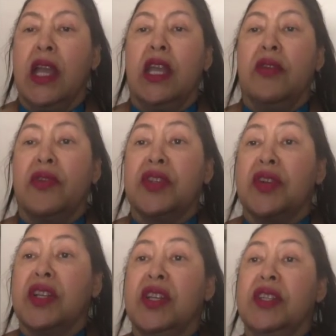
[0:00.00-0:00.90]

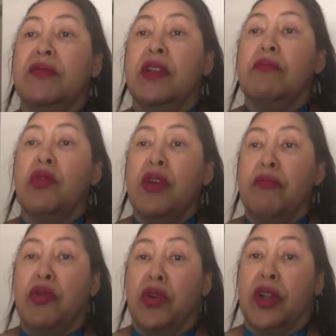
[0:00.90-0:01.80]
Infrastructure is even more
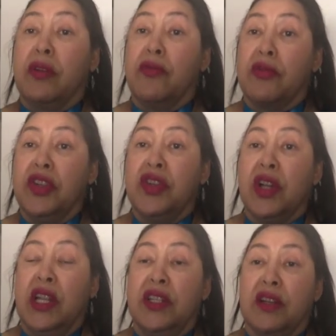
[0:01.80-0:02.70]
important for
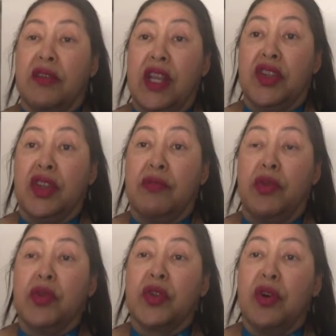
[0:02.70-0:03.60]
regional integration
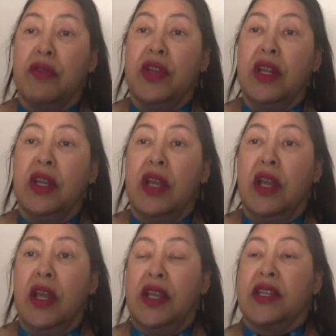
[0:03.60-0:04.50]
post-COVID
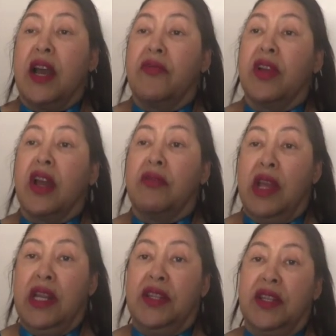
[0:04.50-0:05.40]
as Africa
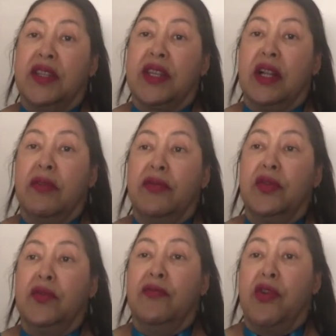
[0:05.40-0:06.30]
readies itself
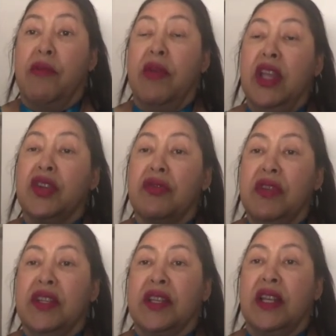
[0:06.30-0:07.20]
for a major
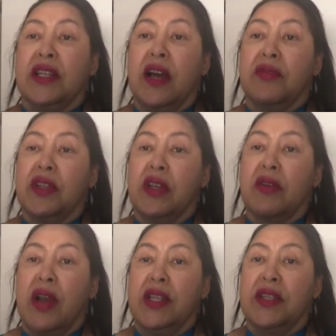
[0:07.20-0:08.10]
reset after the
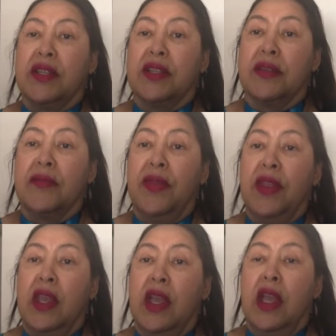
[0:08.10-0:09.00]
crisis.
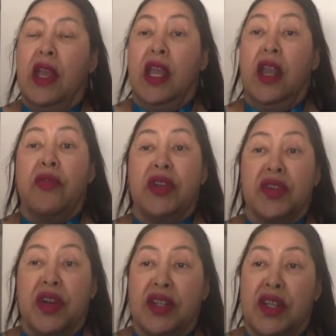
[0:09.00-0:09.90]

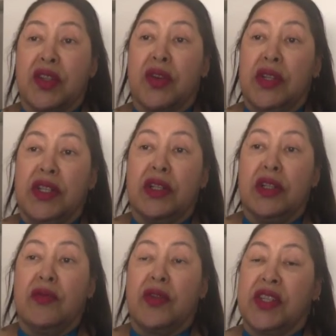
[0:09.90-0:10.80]
Infrastructure is
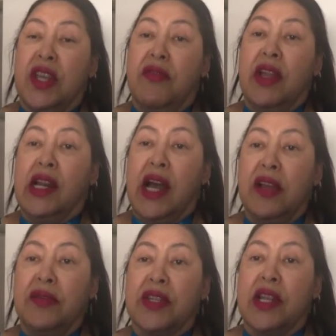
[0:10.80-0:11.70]
critical for saving
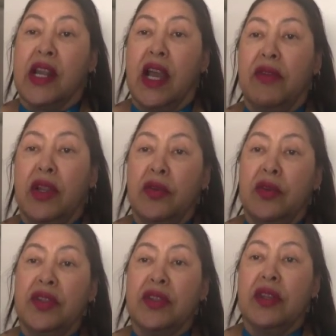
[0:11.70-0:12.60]
lives and
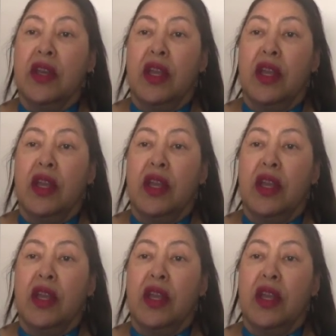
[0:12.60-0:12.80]
livelihoods,